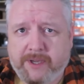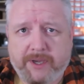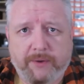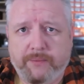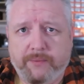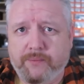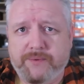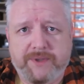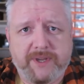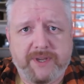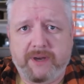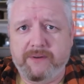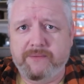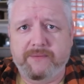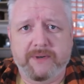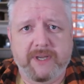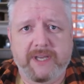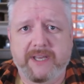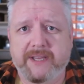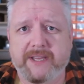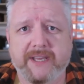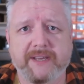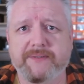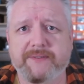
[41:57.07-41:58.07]
you don't
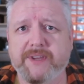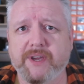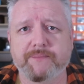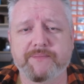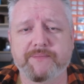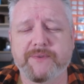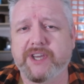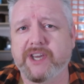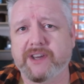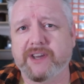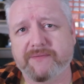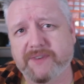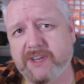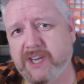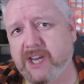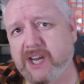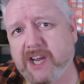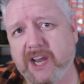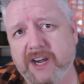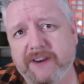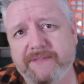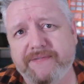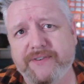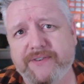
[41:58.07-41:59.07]
you're, you're, you're
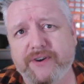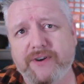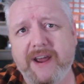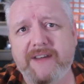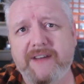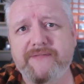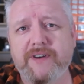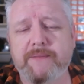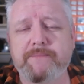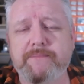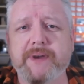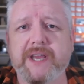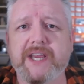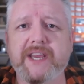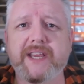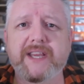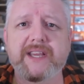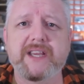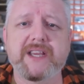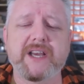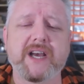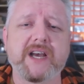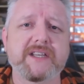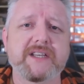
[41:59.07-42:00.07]
going to forever
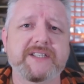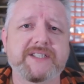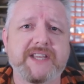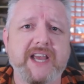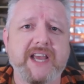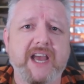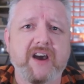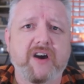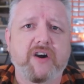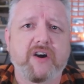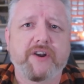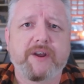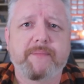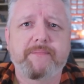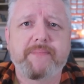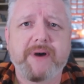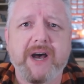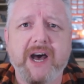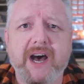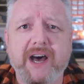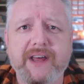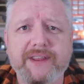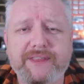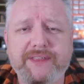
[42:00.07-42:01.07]
be uh, set on a
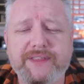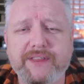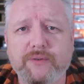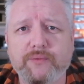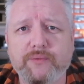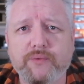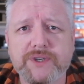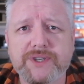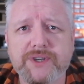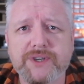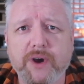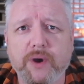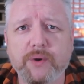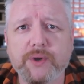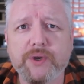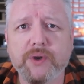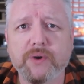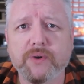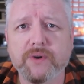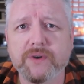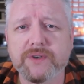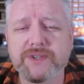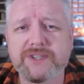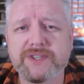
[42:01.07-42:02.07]
path that was not
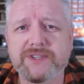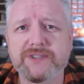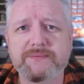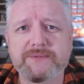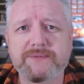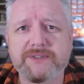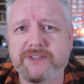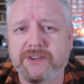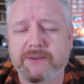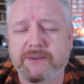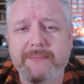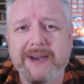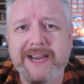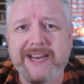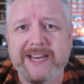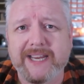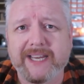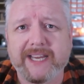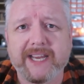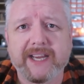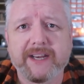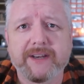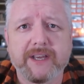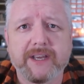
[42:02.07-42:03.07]
yours to
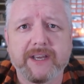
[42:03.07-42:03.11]
make